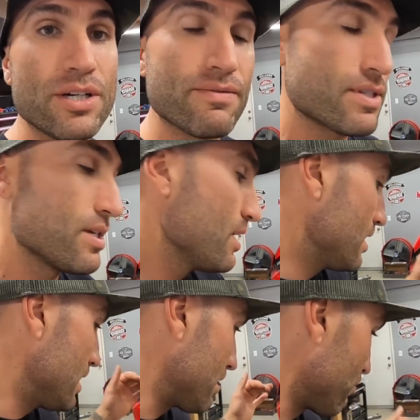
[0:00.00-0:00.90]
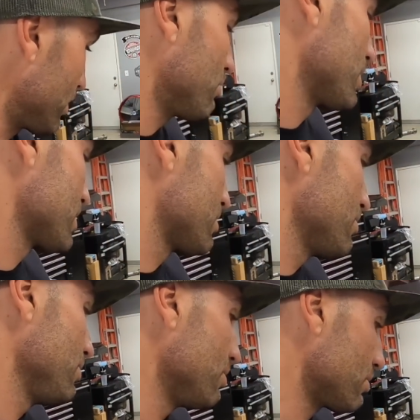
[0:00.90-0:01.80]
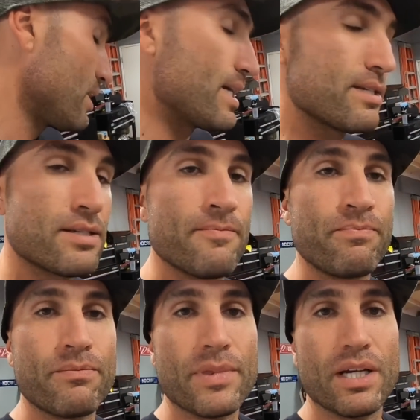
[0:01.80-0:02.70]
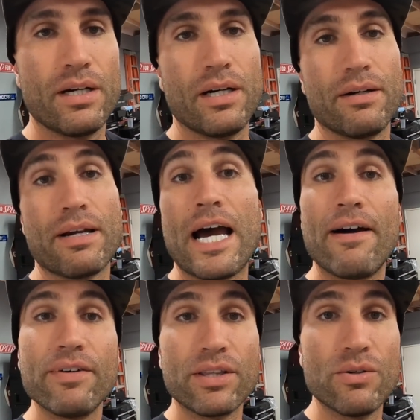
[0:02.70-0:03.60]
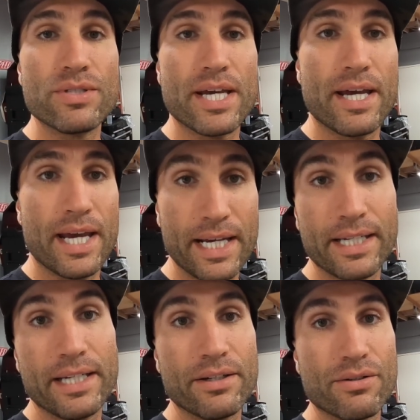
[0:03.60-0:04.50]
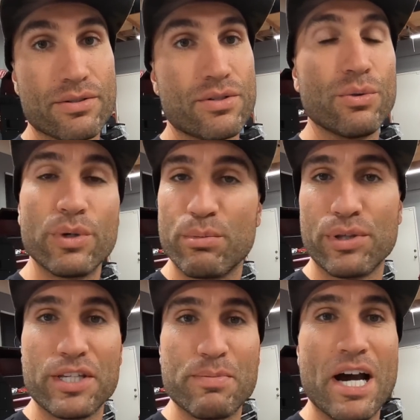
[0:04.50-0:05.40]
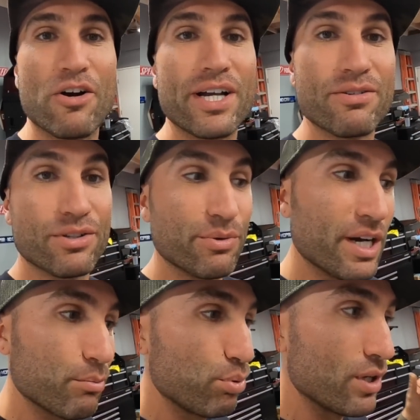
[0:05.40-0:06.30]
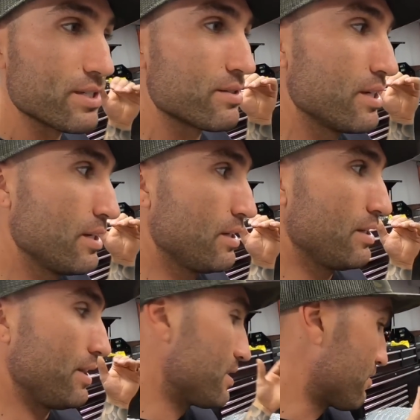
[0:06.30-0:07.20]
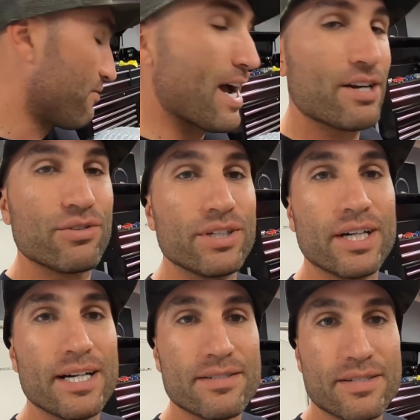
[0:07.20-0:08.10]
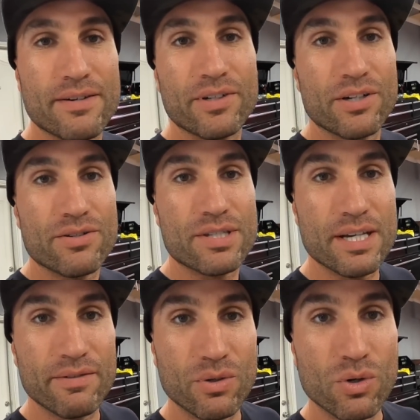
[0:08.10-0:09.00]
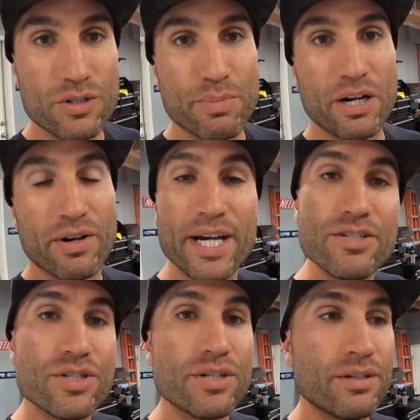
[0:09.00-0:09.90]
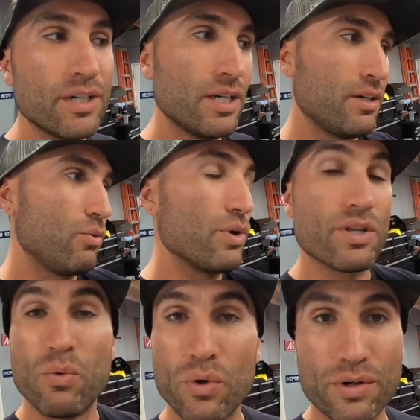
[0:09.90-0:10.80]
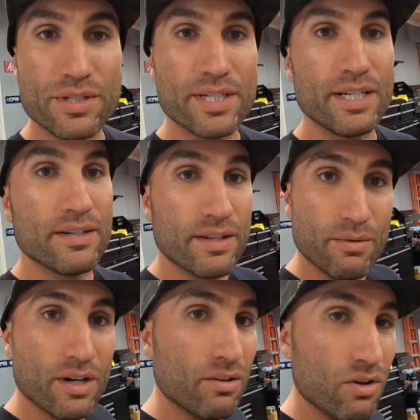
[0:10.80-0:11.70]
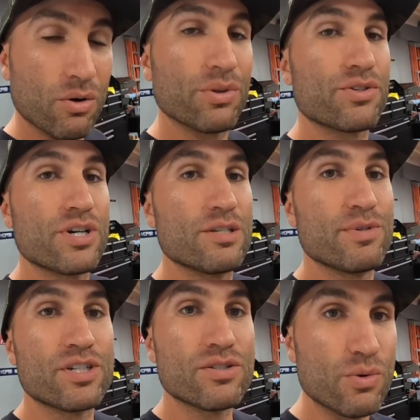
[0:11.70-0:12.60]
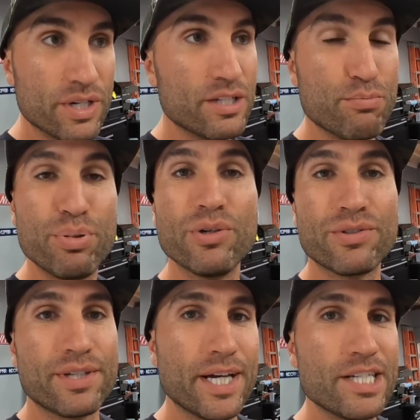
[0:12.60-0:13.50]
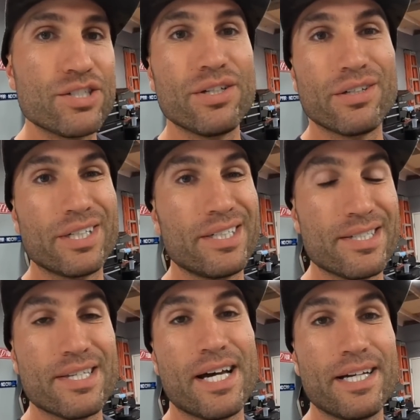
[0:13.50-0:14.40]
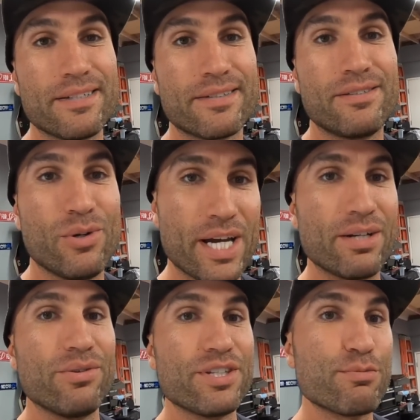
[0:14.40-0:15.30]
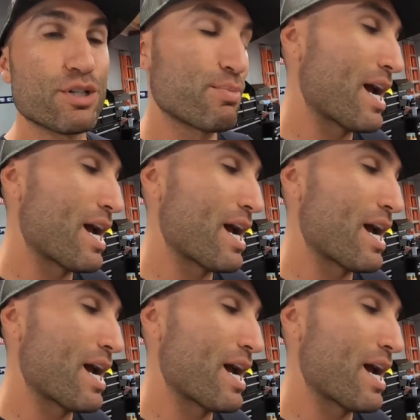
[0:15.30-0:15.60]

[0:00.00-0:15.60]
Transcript: shifts. And I really wanted to utilize having those 8 gears so that we can put this power down to the ground. Plus, this is factory, you guys, 707 horsepower engine with a warranty along with the transmission. So it is built, engineered, and designed to handle this much